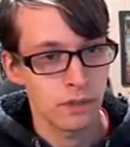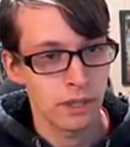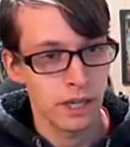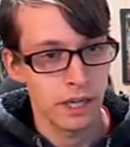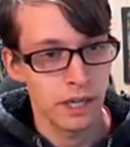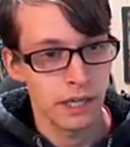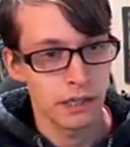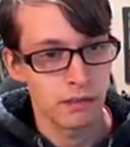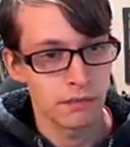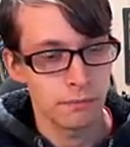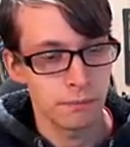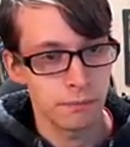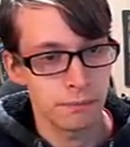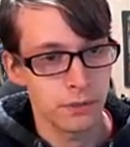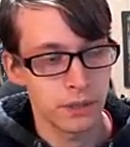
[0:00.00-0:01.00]

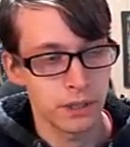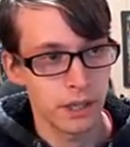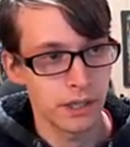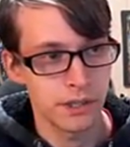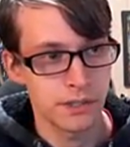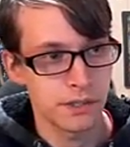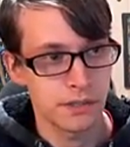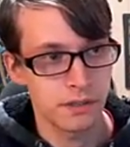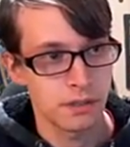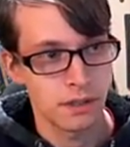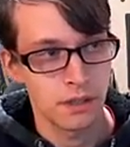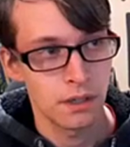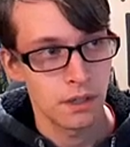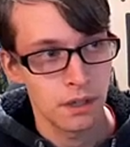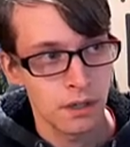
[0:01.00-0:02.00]
And because,
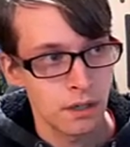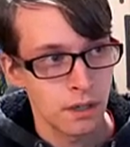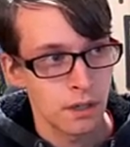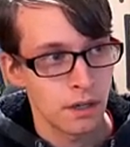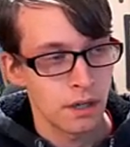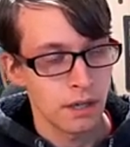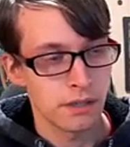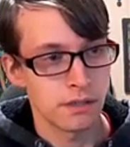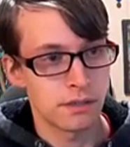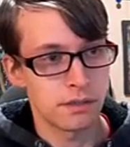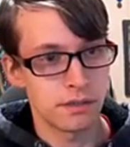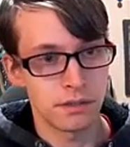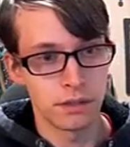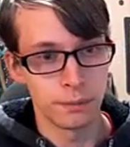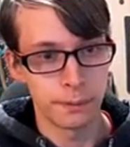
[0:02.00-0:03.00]
as
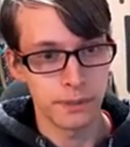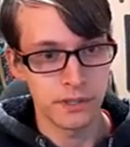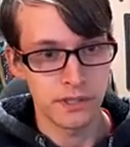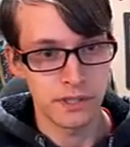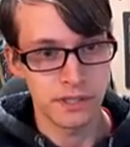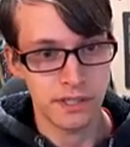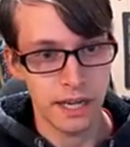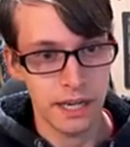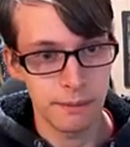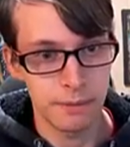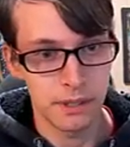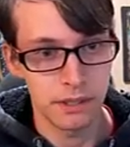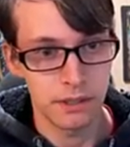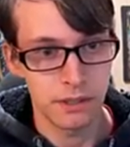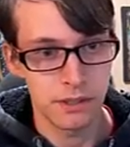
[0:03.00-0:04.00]
stupid as this game
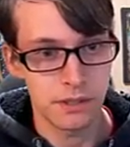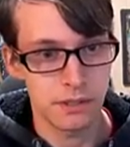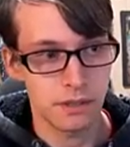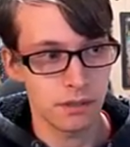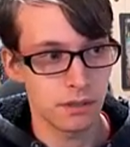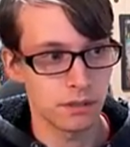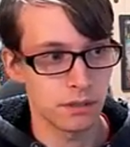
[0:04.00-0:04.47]
is,